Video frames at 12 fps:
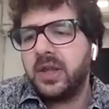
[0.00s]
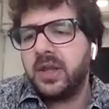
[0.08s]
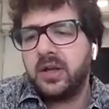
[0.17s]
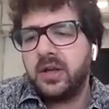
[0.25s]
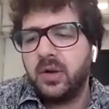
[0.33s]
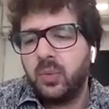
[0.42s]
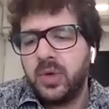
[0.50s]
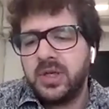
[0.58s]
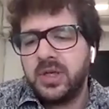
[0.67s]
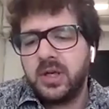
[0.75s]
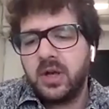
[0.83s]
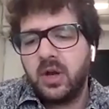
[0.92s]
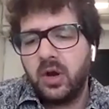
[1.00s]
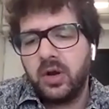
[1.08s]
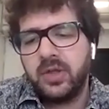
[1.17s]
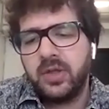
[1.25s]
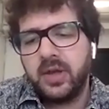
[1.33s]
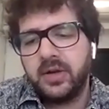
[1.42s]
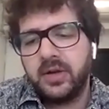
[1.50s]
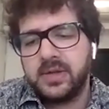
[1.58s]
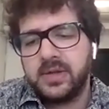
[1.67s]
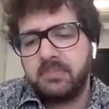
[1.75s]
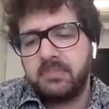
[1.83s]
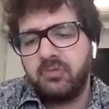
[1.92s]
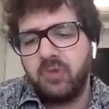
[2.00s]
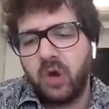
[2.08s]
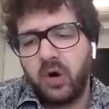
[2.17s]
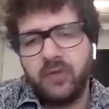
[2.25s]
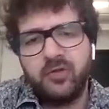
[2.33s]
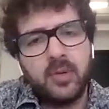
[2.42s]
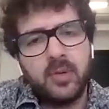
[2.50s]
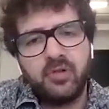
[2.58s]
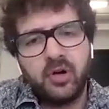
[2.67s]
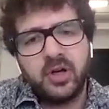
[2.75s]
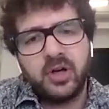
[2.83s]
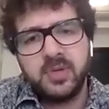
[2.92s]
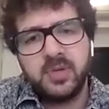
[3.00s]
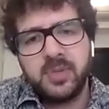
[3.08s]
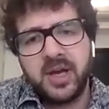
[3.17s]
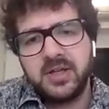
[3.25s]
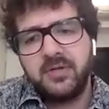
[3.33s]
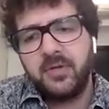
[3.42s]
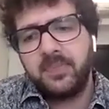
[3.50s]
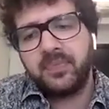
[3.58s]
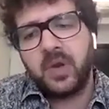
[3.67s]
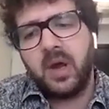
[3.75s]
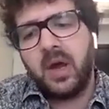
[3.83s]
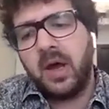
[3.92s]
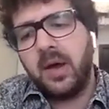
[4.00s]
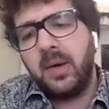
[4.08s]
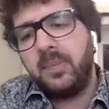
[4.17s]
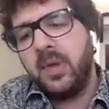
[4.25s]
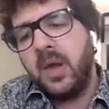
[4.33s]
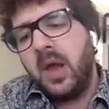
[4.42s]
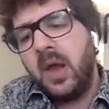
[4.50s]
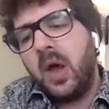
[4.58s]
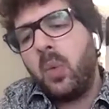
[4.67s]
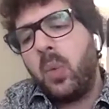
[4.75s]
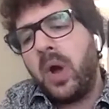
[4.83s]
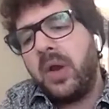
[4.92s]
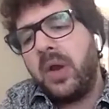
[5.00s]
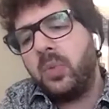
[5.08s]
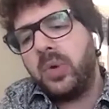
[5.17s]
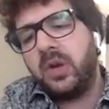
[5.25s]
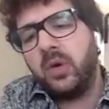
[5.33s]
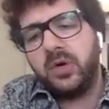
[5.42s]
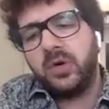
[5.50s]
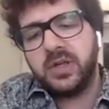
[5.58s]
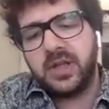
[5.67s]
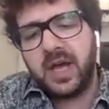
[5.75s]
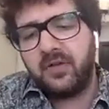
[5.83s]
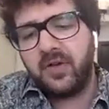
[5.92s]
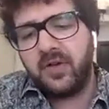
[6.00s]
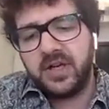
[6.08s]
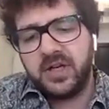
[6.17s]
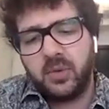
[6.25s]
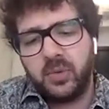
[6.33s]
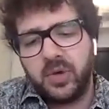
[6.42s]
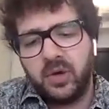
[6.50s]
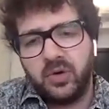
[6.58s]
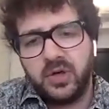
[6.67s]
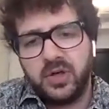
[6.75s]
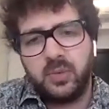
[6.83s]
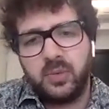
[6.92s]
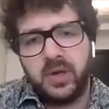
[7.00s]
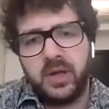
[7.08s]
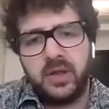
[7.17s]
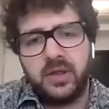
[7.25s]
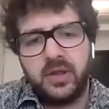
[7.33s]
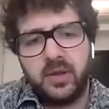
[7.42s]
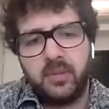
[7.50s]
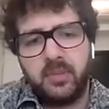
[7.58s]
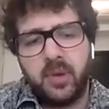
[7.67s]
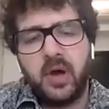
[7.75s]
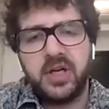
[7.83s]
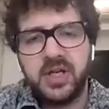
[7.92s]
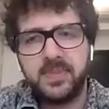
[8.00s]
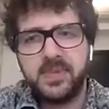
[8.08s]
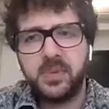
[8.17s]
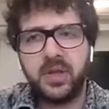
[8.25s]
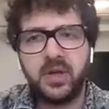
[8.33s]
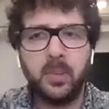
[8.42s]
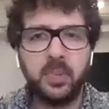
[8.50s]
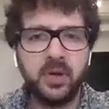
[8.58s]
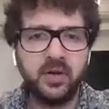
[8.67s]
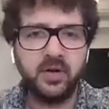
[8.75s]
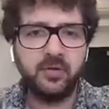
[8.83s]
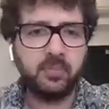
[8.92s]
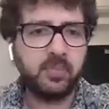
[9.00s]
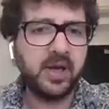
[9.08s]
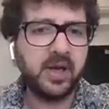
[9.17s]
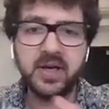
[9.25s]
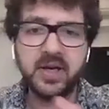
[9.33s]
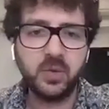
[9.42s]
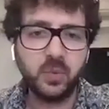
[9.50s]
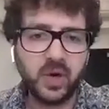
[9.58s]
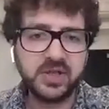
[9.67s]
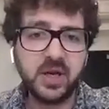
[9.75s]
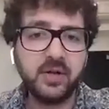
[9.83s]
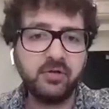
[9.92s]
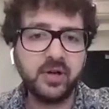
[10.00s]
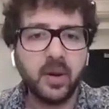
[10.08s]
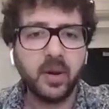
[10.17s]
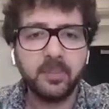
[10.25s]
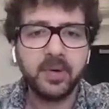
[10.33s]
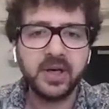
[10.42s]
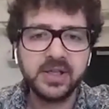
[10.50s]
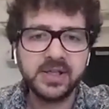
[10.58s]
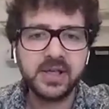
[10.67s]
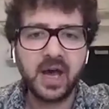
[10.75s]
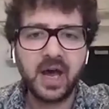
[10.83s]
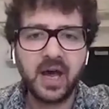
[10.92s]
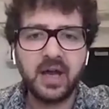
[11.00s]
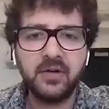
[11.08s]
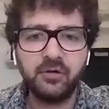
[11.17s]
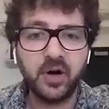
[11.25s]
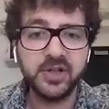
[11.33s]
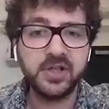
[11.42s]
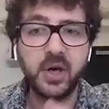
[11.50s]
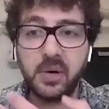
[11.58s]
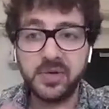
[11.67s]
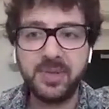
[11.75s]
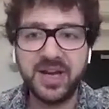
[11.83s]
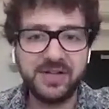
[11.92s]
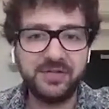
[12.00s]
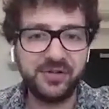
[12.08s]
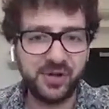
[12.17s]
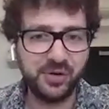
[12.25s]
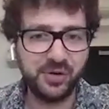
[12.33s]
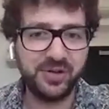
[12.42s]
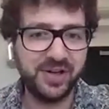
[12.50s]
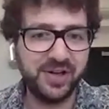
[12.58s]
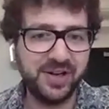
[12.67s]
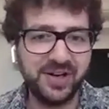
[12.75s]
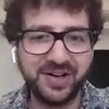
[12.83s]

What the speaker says: think that we did a lot of things wrong from a product perspective. When we launched that venture, we launched with partnerships with a couple of big nationwide delivery companies. And for us, it was a massive coup that